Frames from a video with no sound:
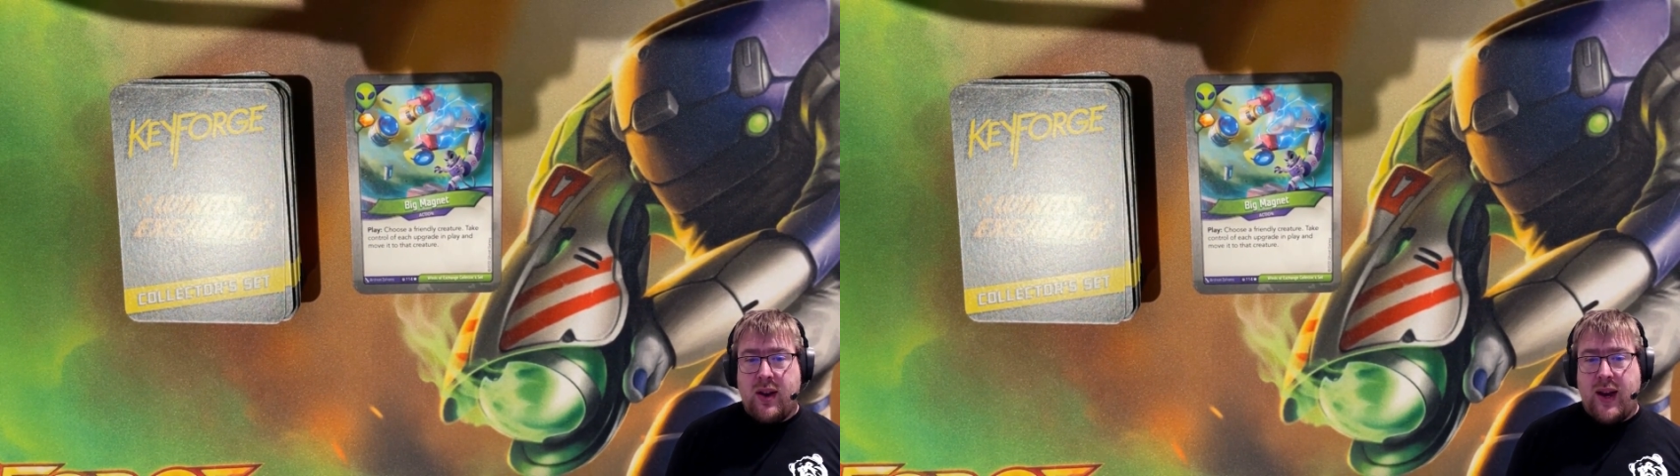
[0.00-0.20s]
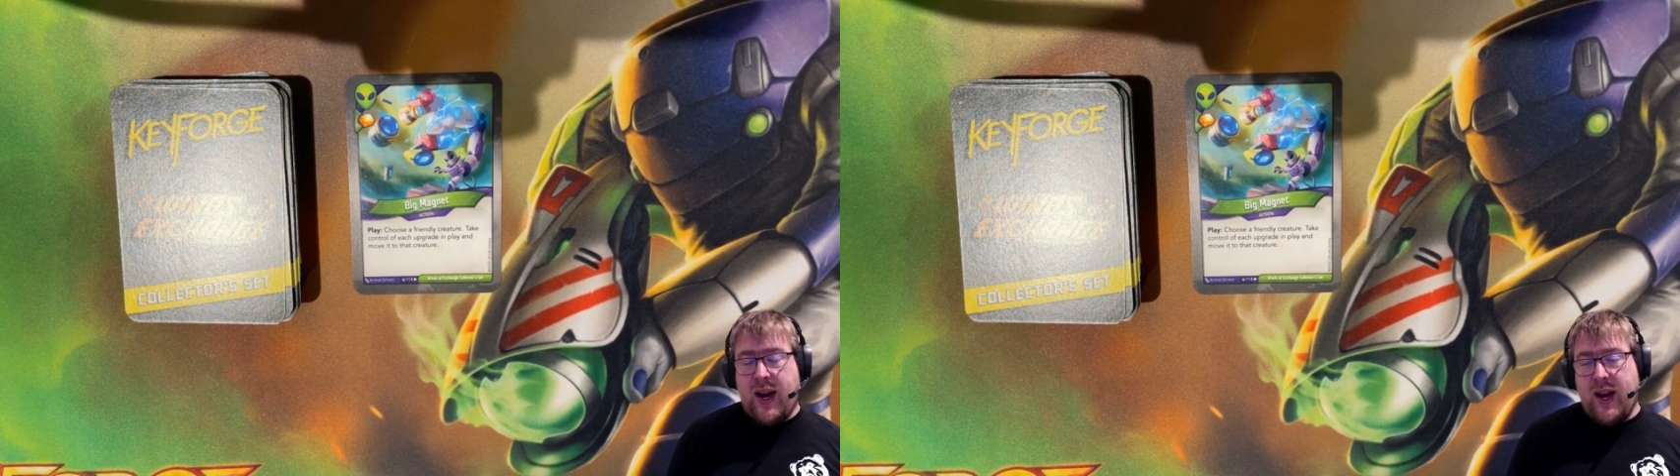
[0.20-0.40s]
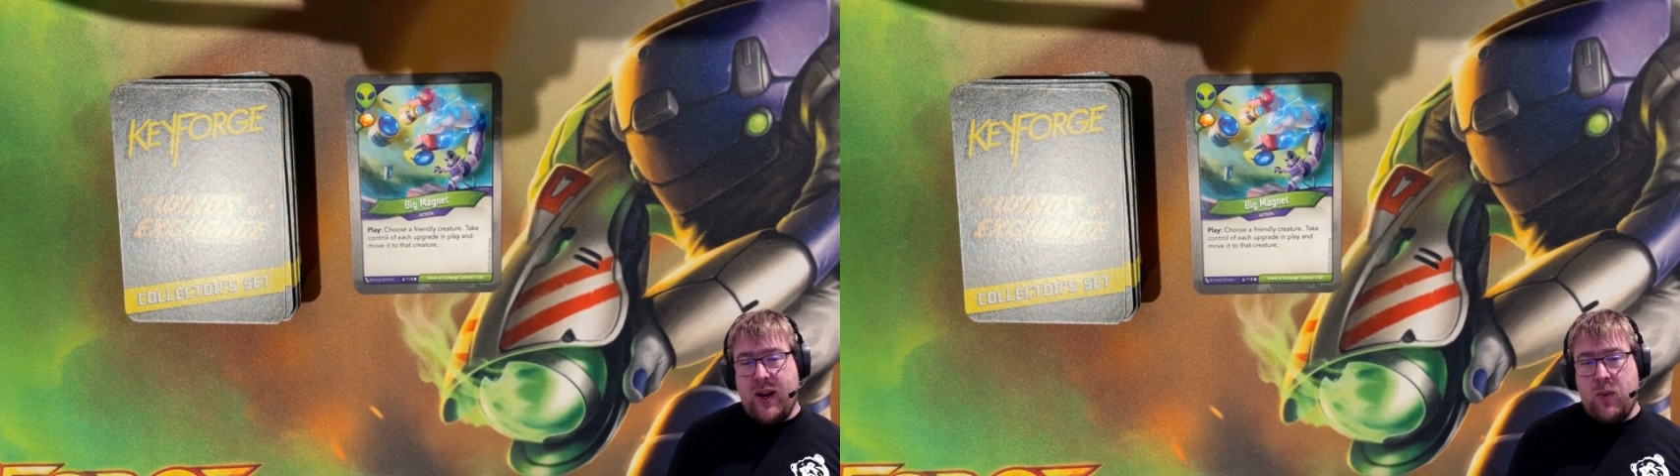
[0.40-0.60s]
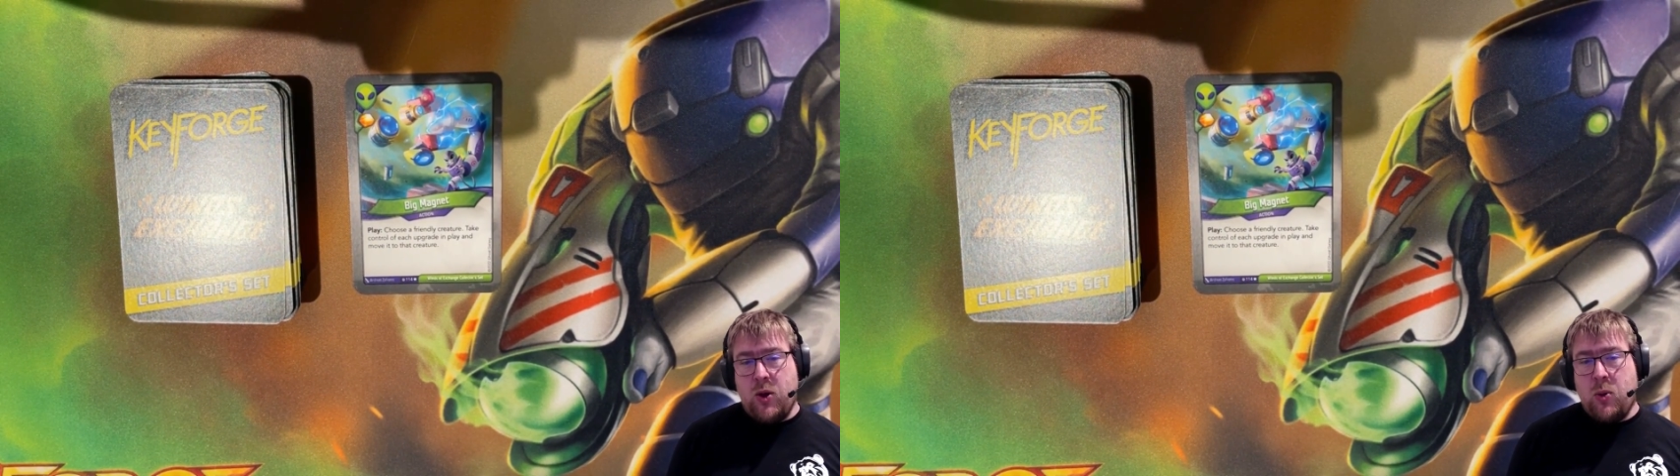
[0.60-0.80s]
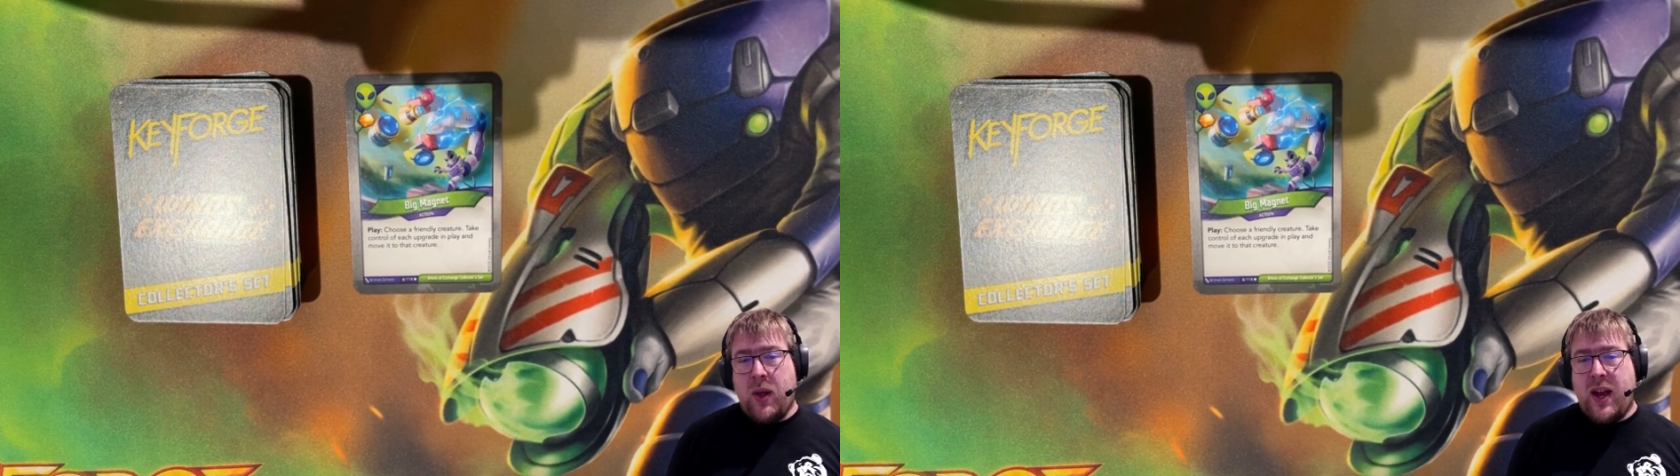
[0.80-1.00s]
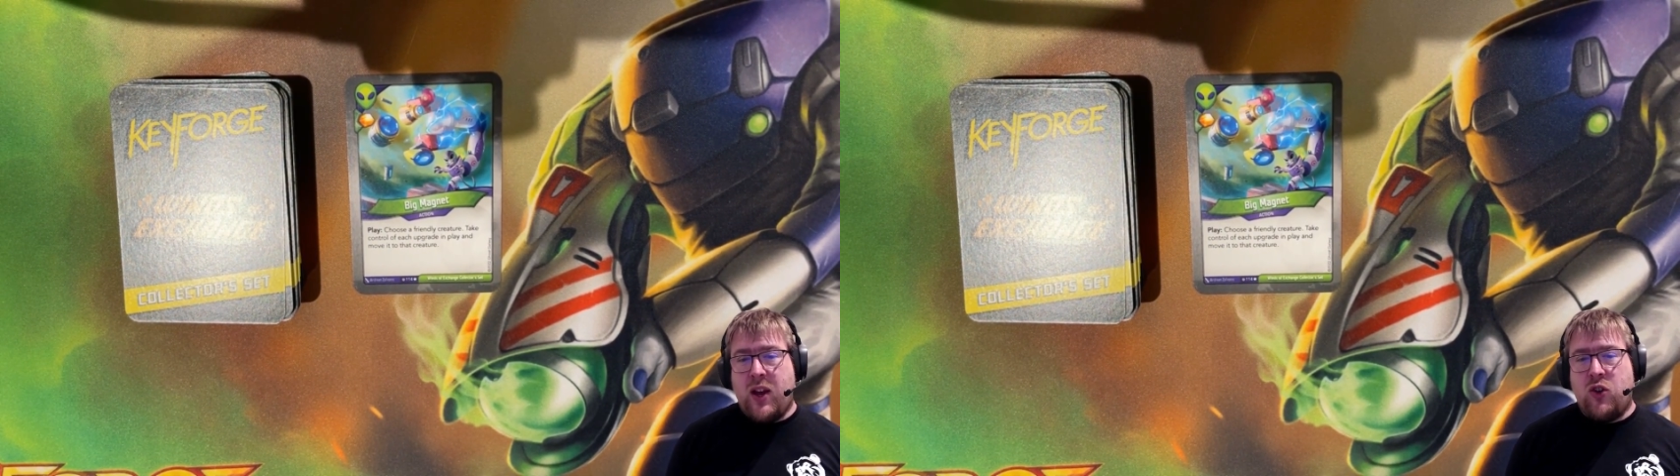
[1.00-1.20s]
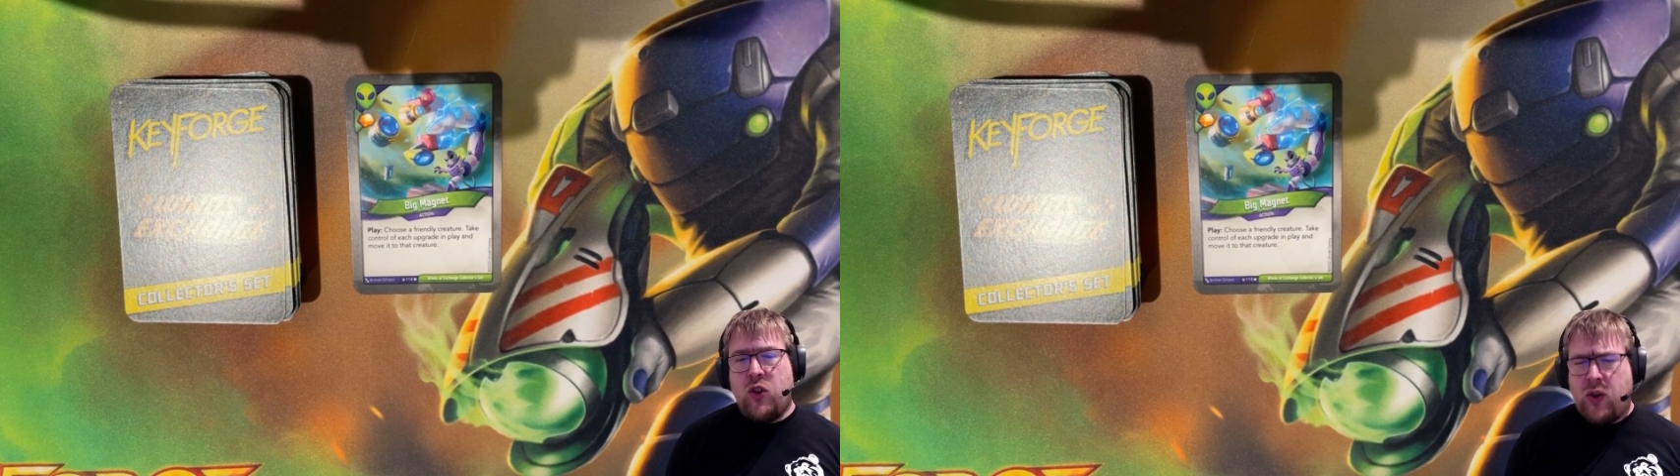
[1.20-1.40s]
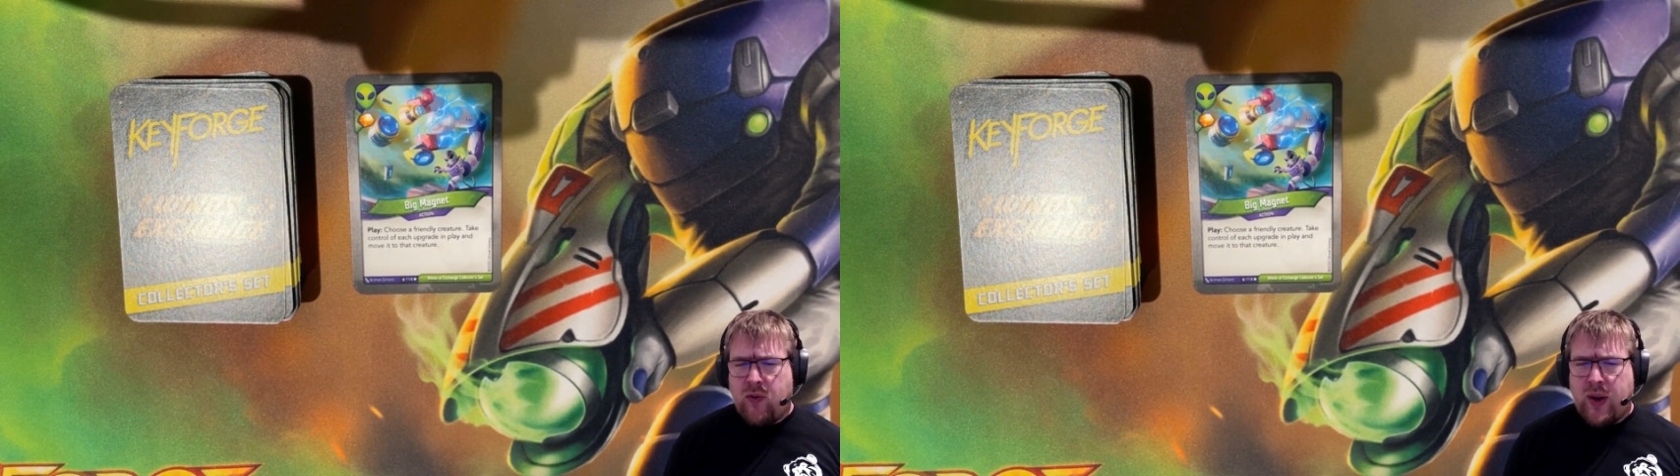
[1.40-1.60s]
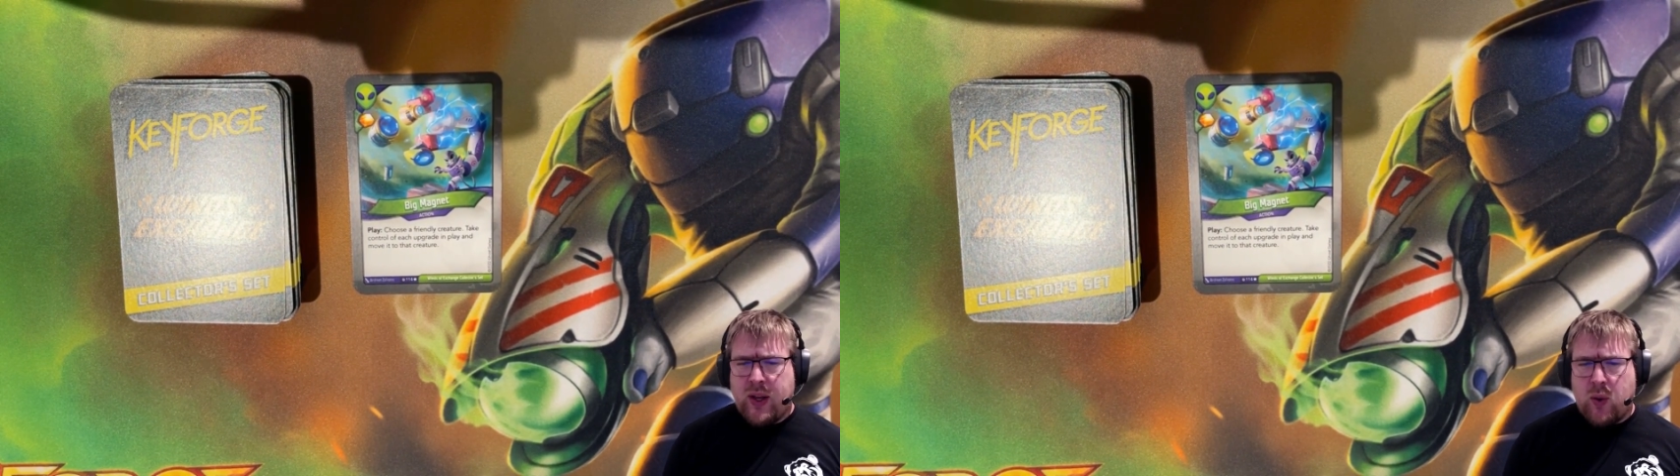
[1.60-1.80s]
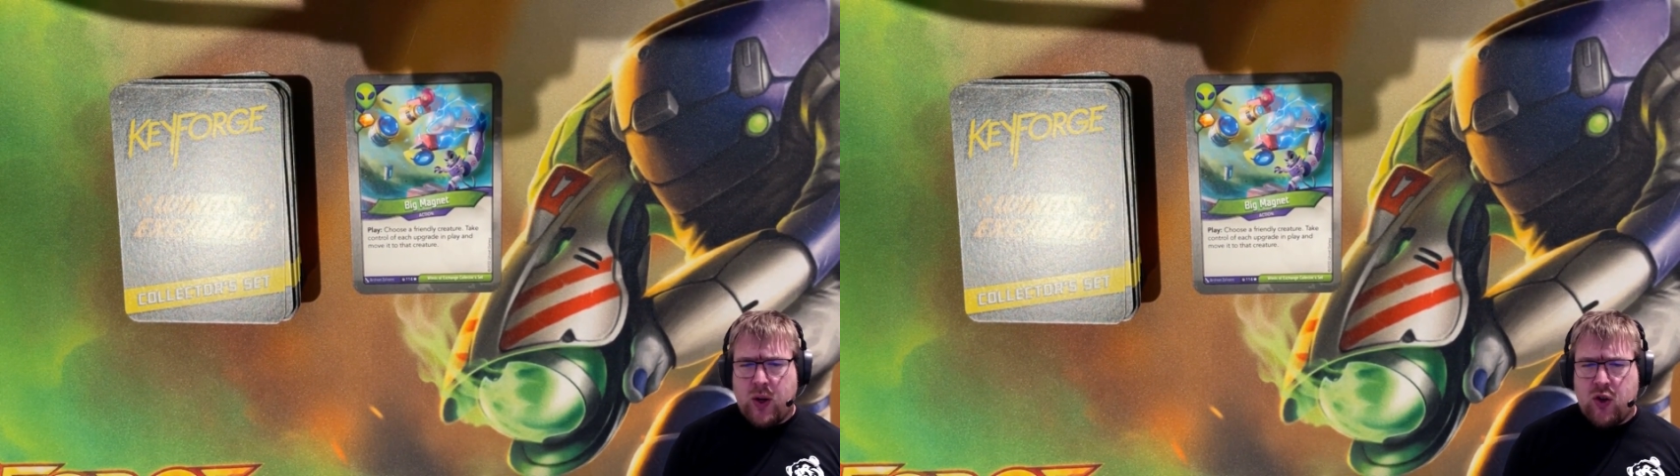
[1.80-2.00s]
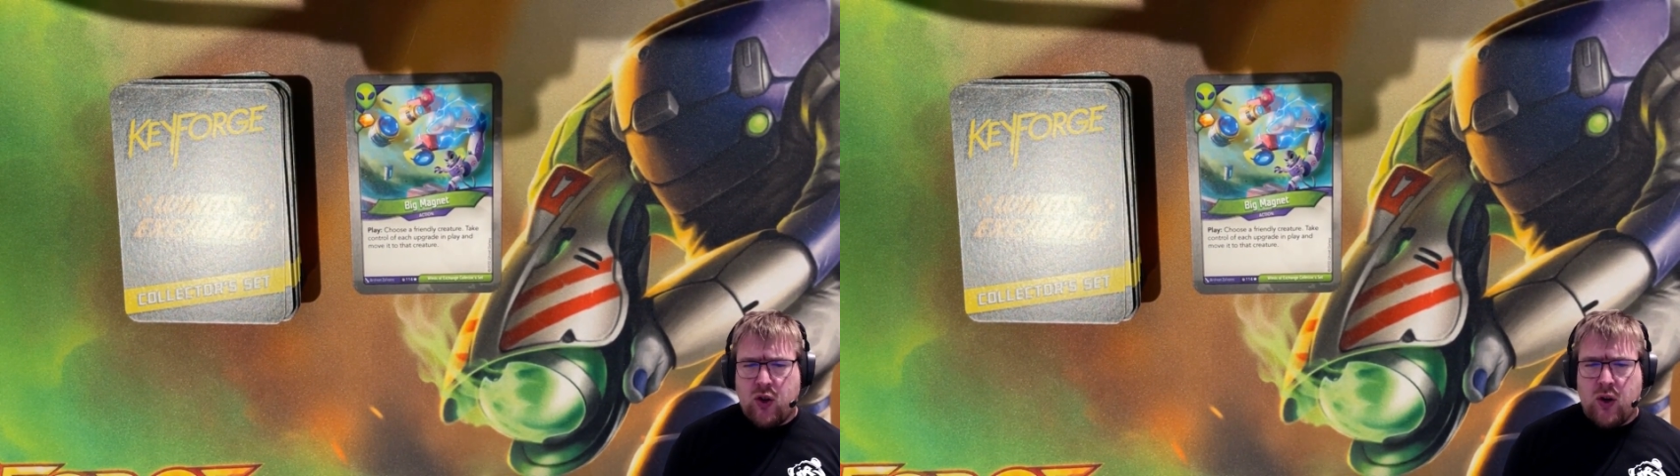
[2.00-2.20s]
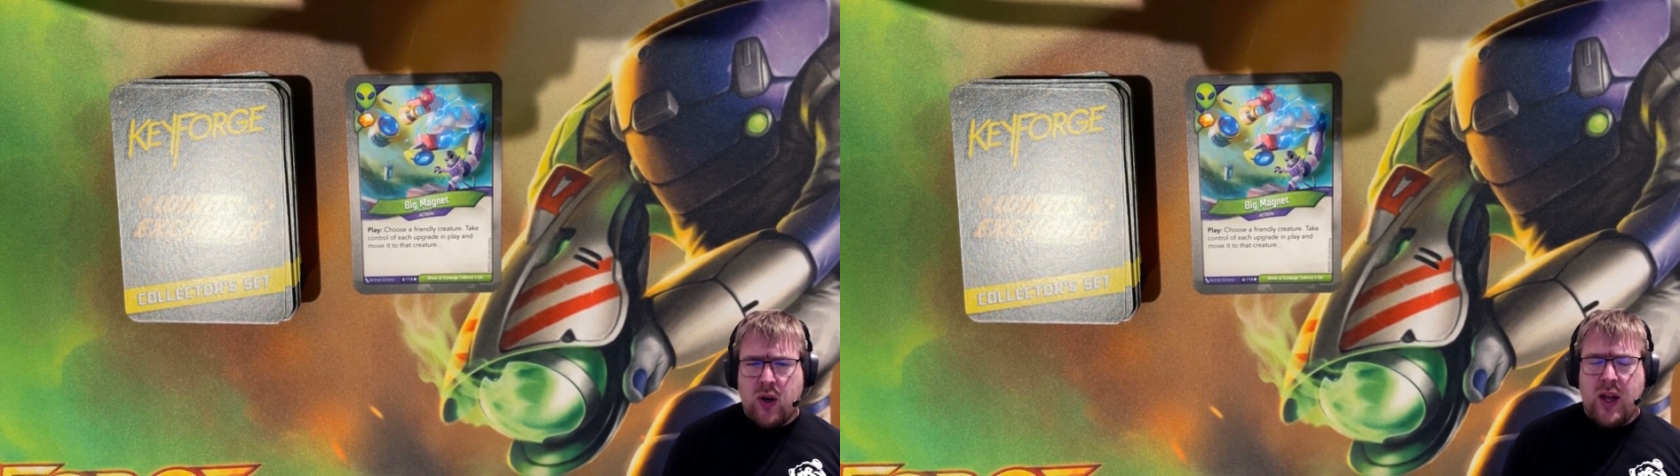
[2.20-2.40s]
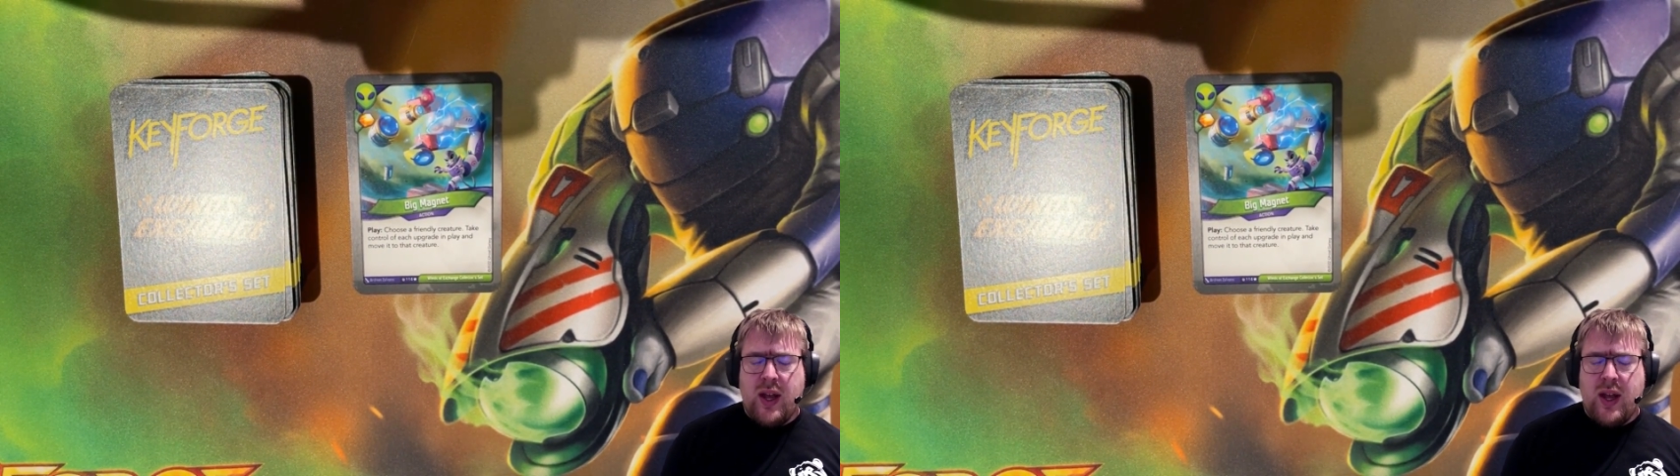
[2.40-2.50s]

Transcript: and when you play it, you choose a friendly creature.